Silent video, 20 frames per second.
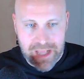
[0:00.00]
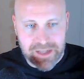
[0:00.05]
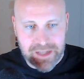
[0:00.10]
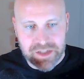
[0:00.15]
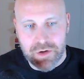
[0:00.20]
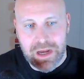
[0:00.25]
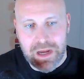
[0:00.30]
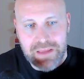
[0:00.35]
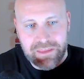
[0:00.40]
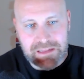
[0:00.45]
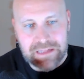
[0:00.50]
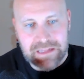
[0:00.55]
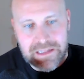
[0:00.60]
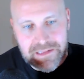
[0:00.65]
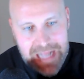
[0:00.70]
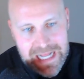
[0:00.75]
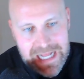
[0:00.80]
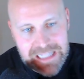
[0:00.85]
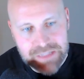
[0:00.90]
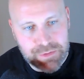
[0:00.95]
And so I think that
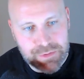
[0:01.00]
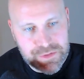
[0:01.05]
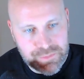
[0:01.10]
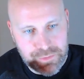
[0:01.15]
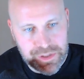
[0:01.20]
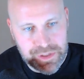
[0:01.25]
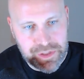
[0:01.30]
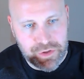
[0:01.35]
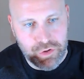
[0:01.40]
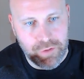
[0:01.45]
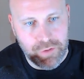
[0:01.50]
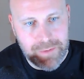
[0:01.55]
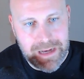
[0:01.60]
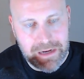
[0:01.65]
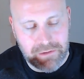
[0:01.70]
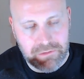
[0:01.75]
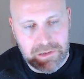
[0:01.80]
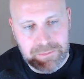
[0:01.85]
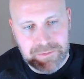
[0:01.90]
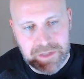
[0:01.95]
that's what's really cool about
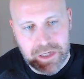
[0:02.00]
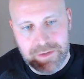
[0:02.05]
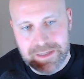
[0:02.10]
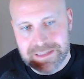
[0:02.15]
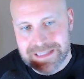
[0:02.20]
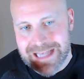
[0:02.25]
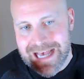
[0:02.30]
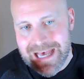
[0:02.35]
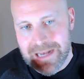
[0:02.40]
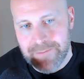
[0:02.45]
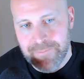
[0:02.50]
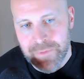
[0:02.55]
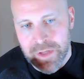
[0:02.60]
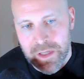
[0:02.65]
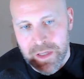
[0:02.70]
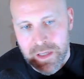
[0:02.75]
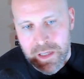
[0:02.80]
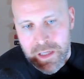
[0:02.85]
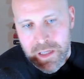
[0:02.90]
crypto is that,